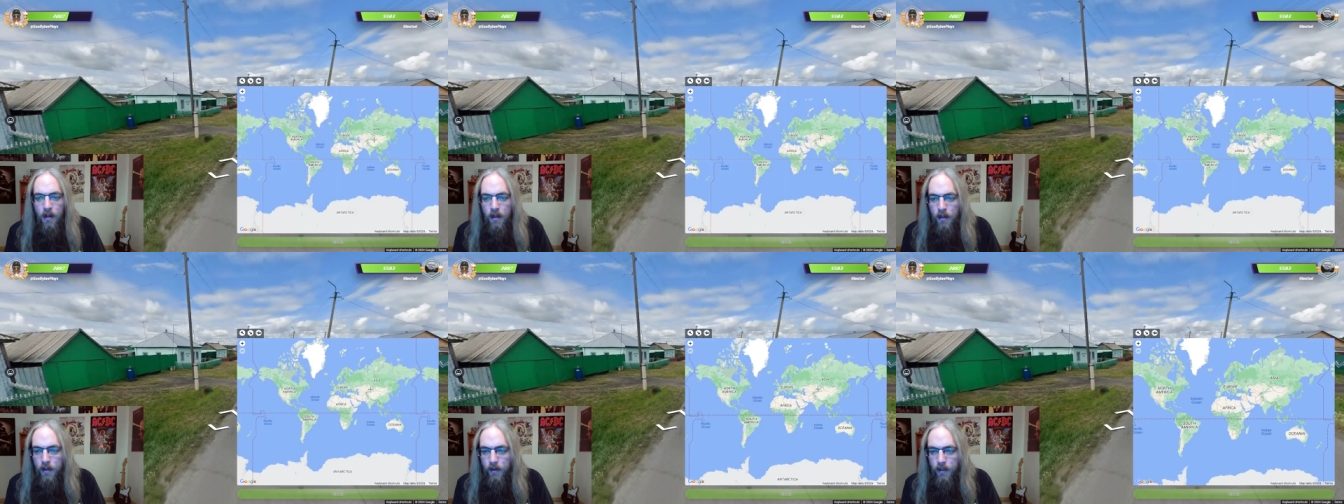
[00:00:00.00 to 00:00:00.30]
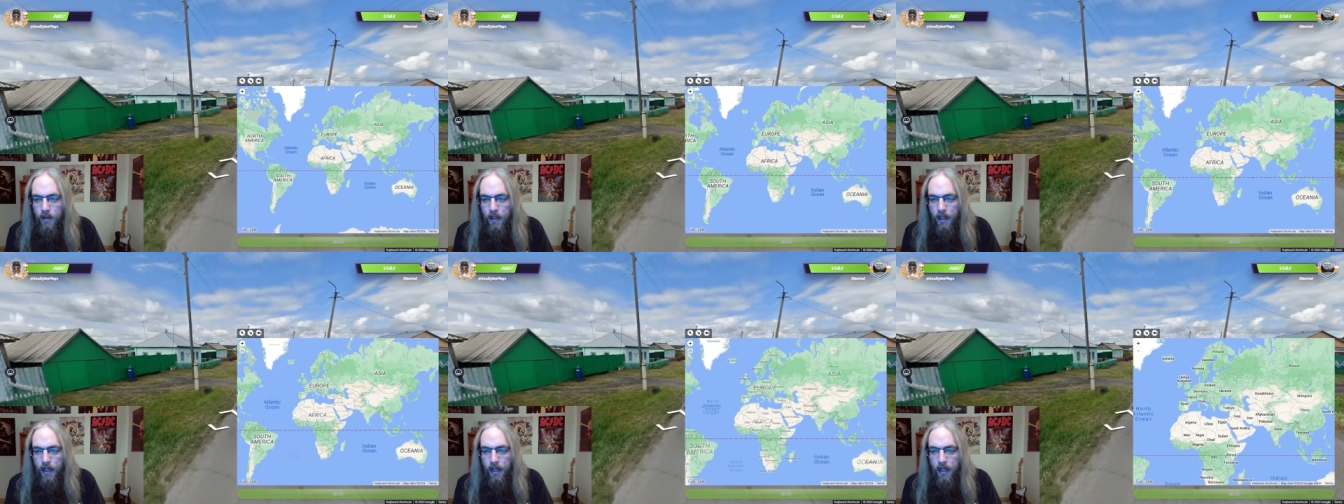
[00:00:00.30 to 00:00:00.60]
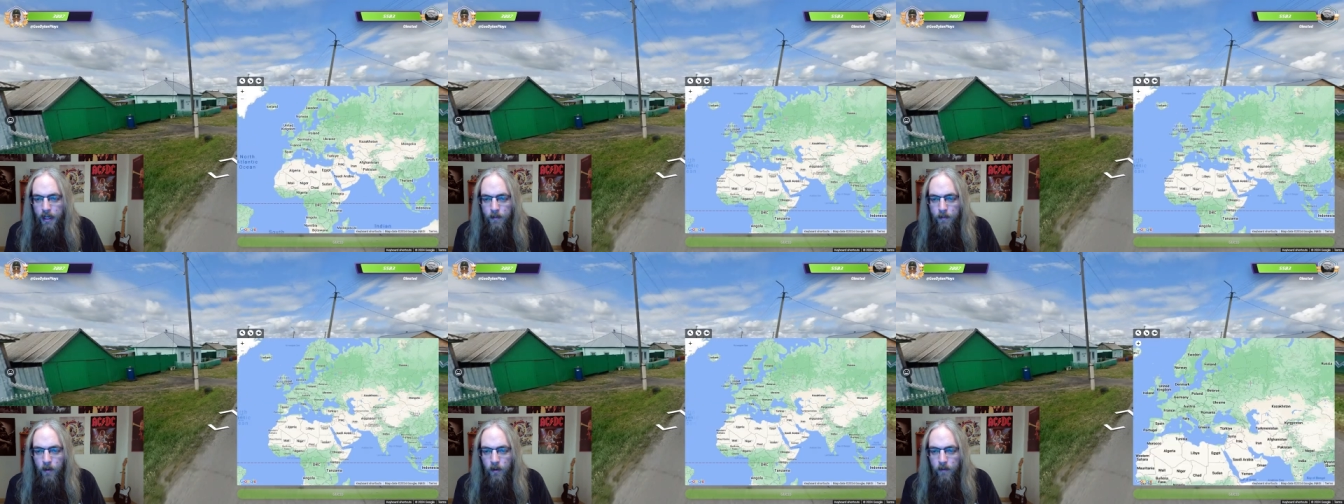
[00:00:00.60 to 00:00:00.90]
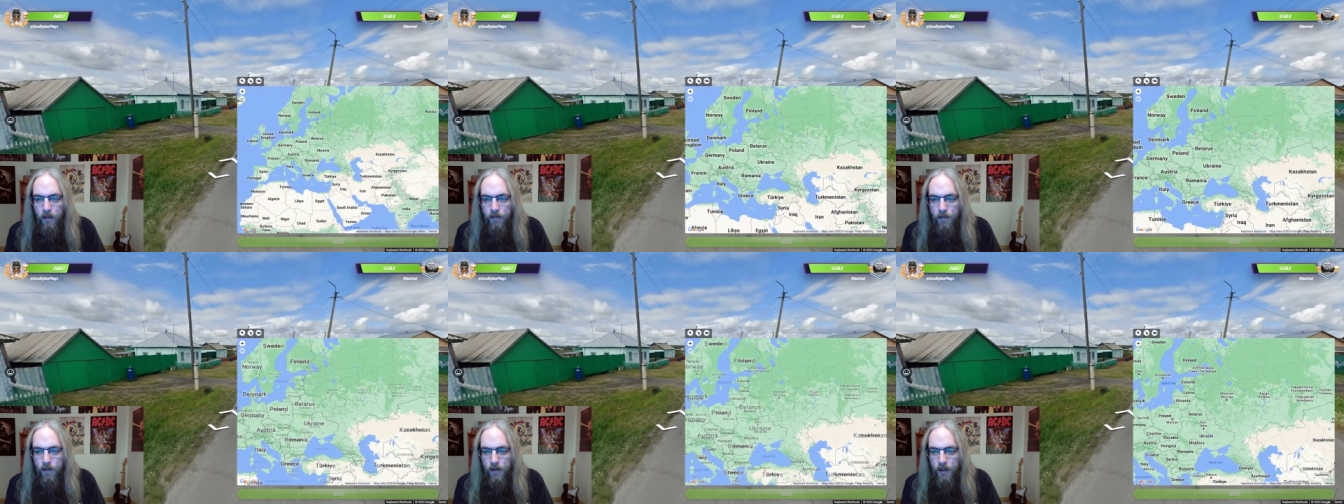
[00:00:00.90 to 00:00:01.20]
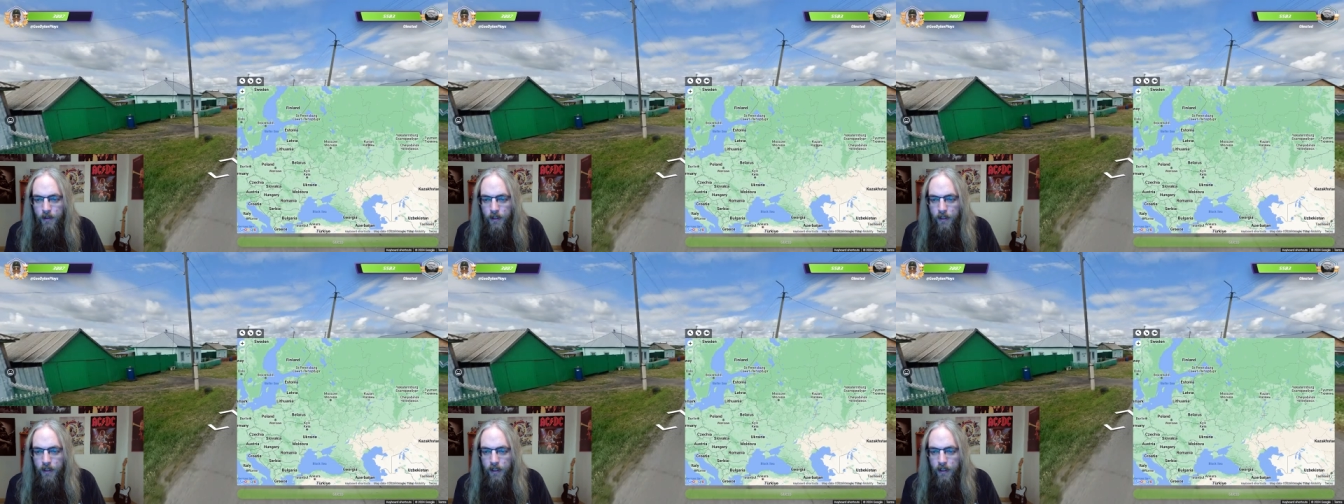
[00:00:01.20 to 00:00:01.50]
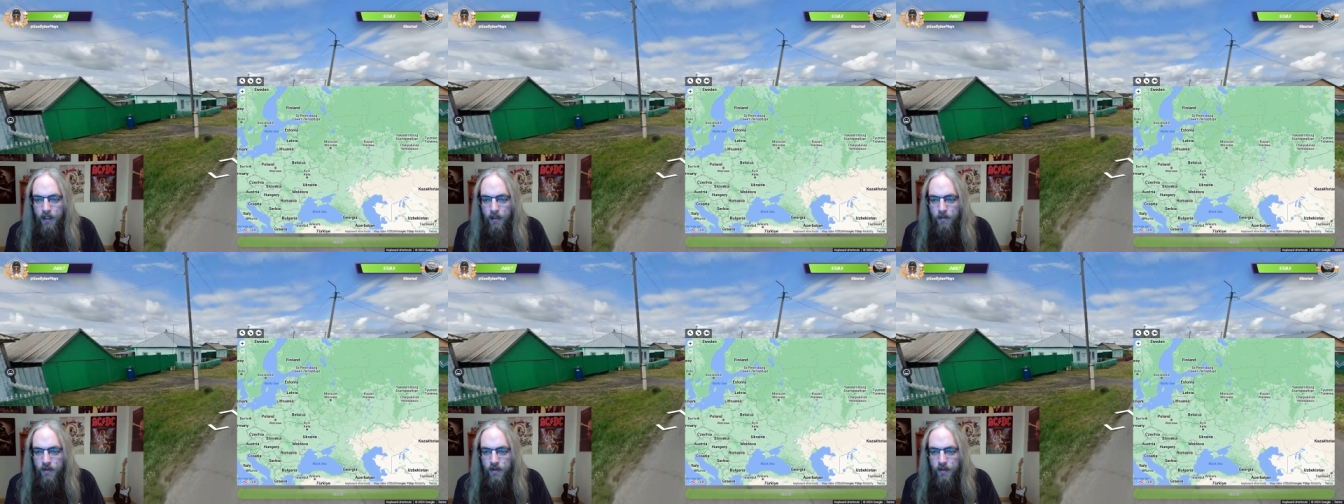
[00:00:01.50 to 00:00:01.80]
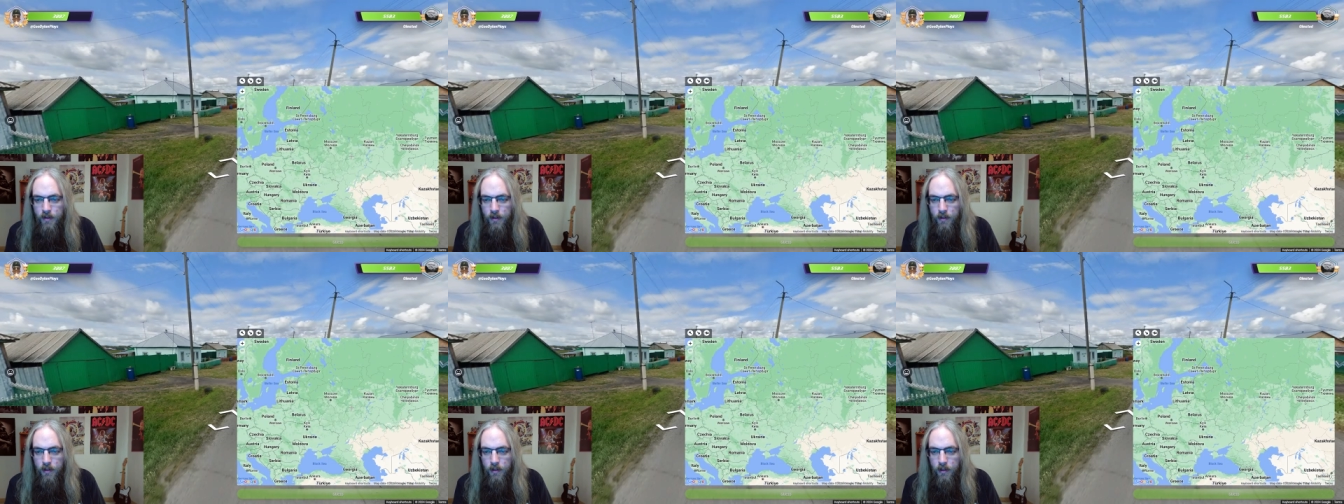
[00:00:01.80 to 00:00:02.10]
Okay, I'm going for it, and I'm
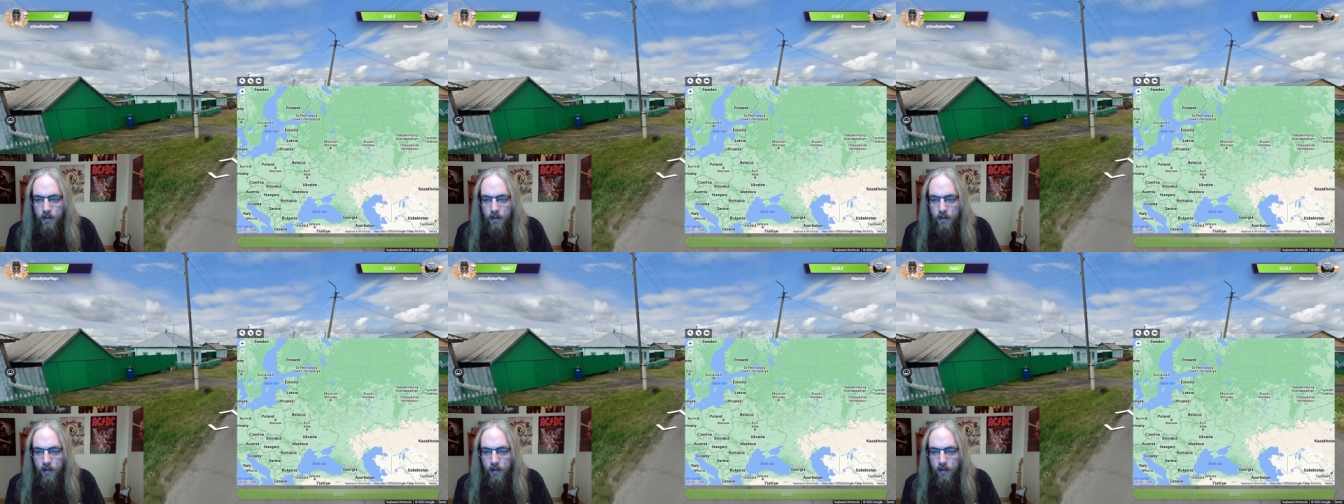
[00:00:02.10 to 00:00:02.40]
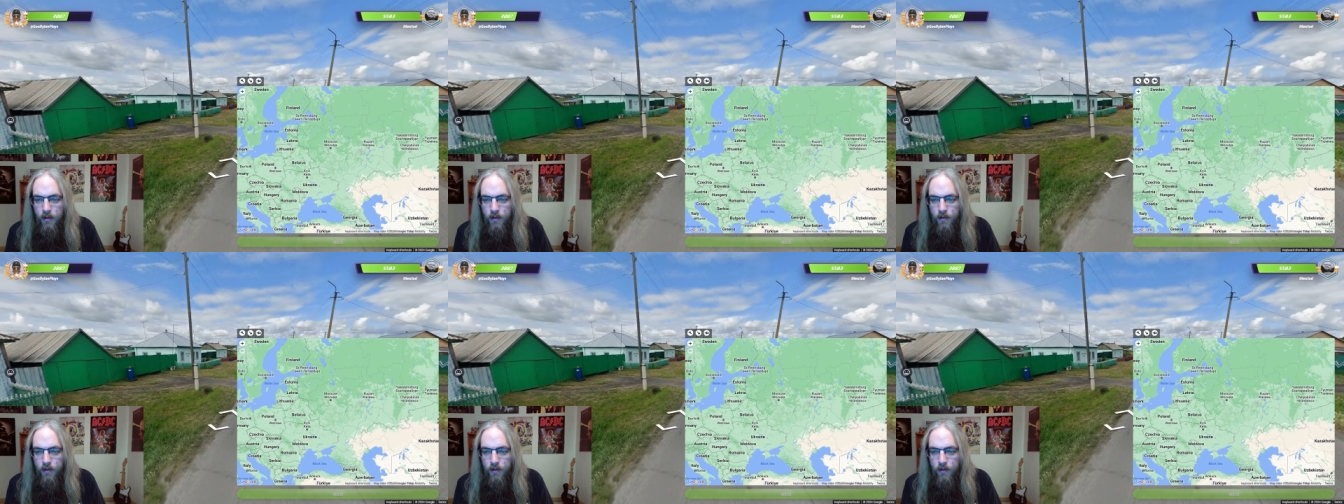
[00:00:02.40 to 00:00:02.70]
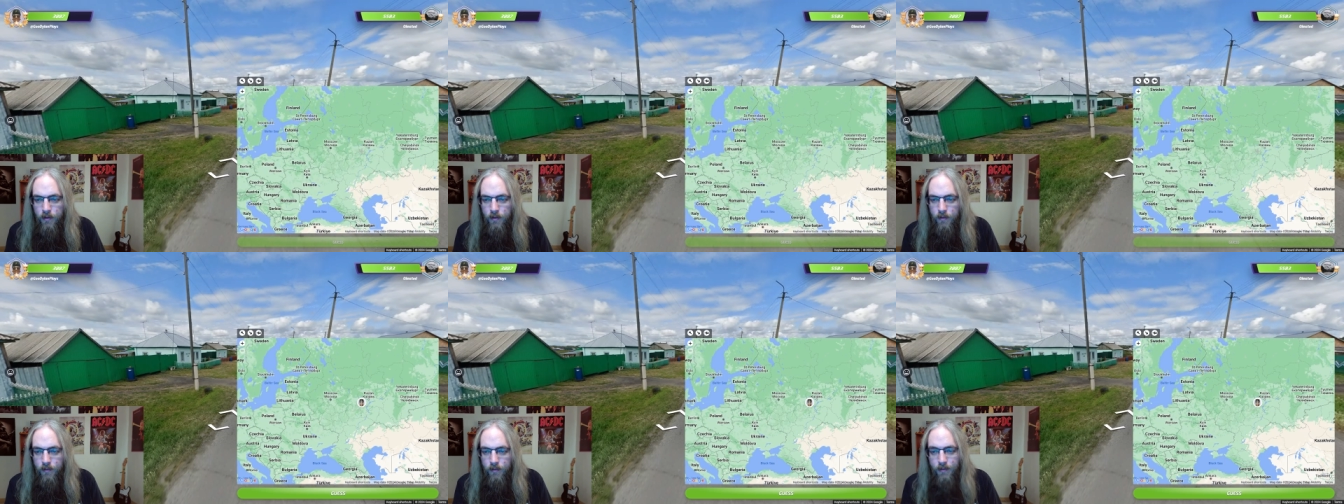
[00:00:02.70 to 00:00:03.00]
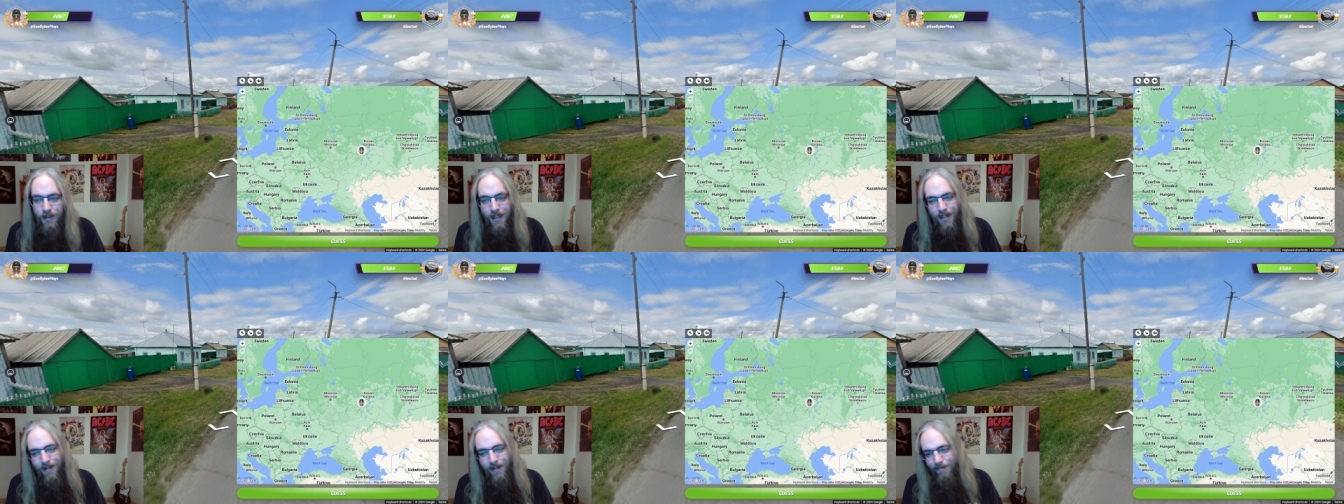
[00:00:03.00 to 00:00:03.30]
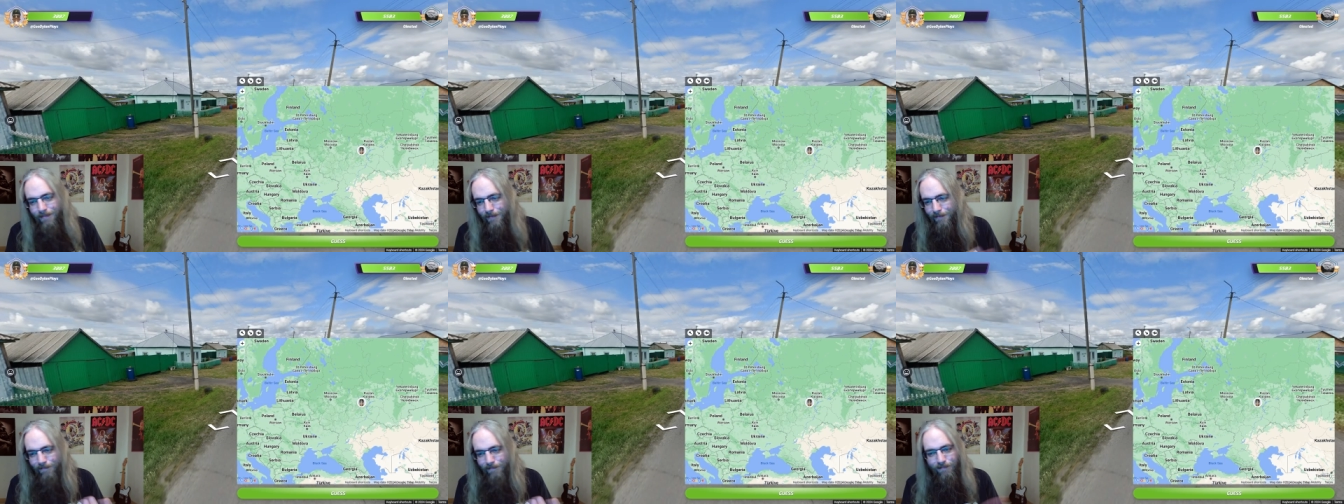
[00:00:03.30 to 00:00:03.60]
just gonna go kind of